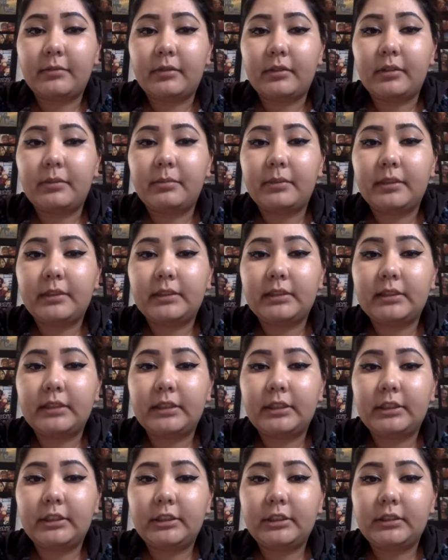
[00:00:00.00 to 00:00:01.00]
for the
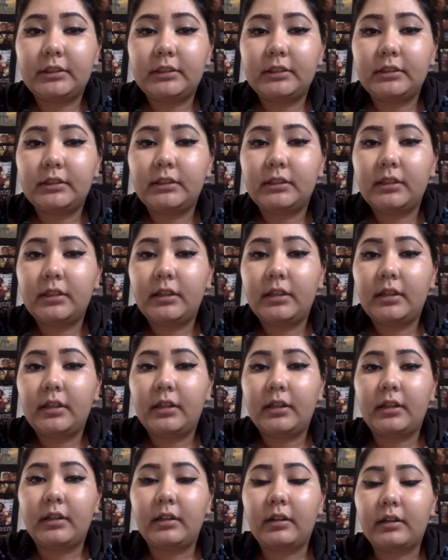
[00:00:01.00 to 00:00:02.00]
presentations
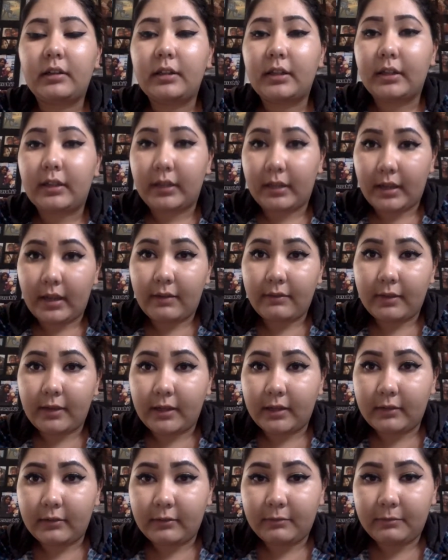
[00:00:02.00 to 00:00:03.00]
I have
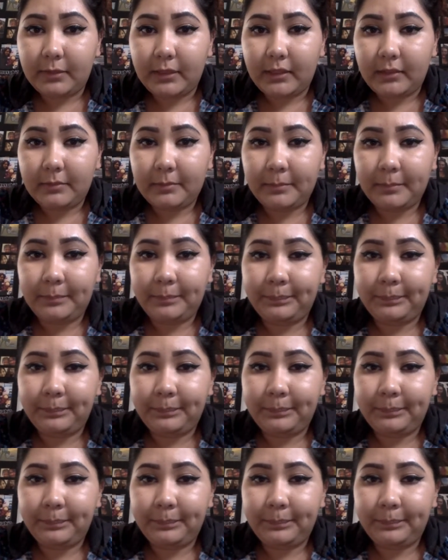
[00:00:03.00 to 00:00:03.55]
ahead of me.